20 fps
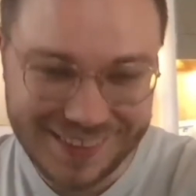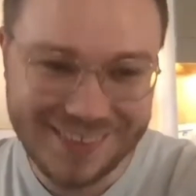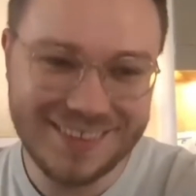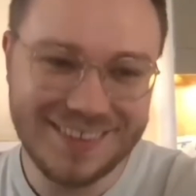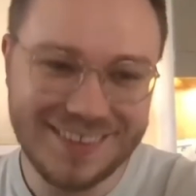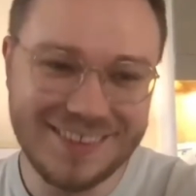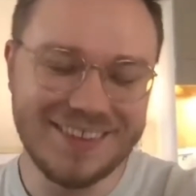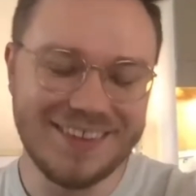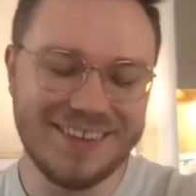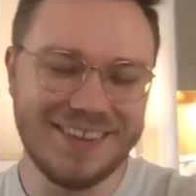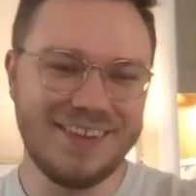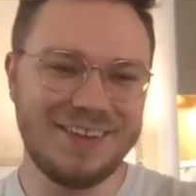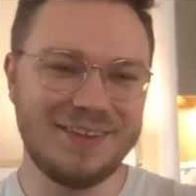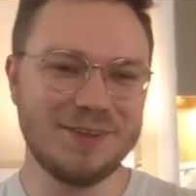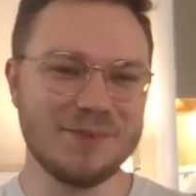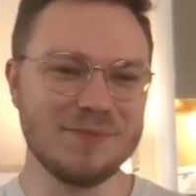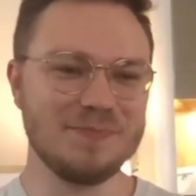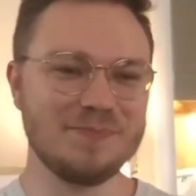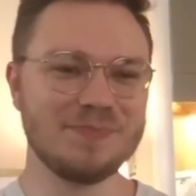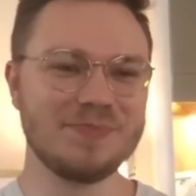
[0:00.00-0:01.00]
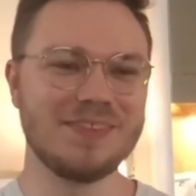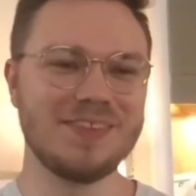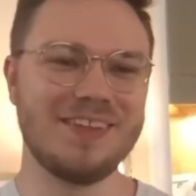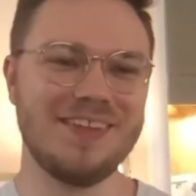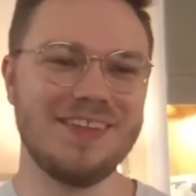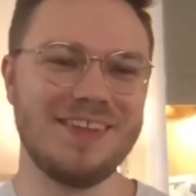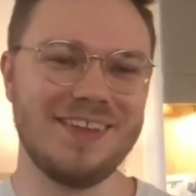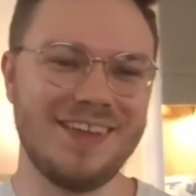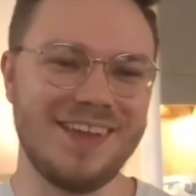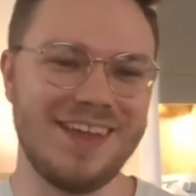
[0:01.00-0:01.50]
you have to hmm. opt
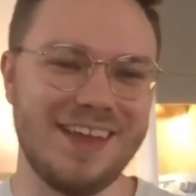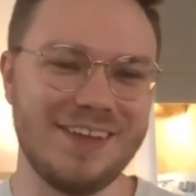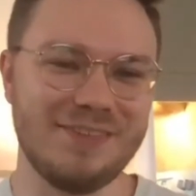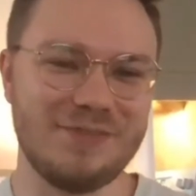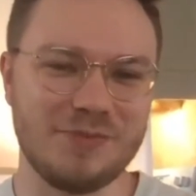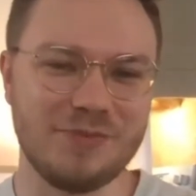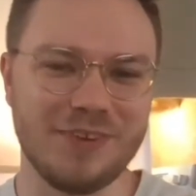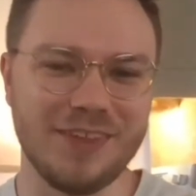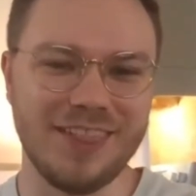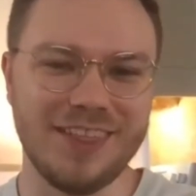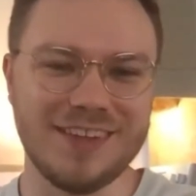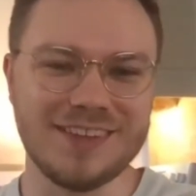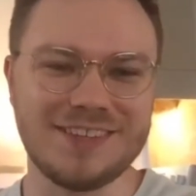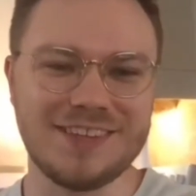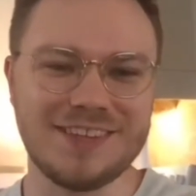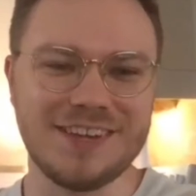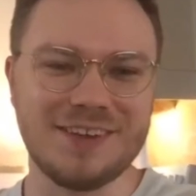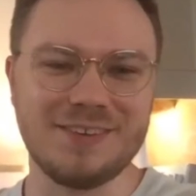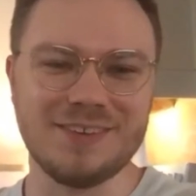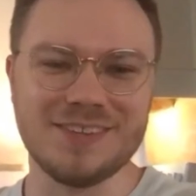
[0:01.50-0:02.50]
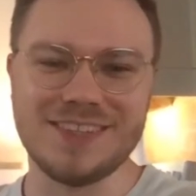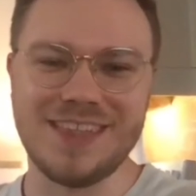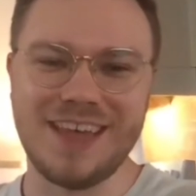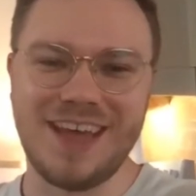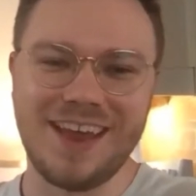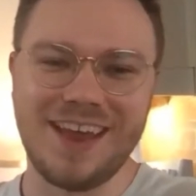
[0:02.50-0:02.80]
out. If of releasing, was that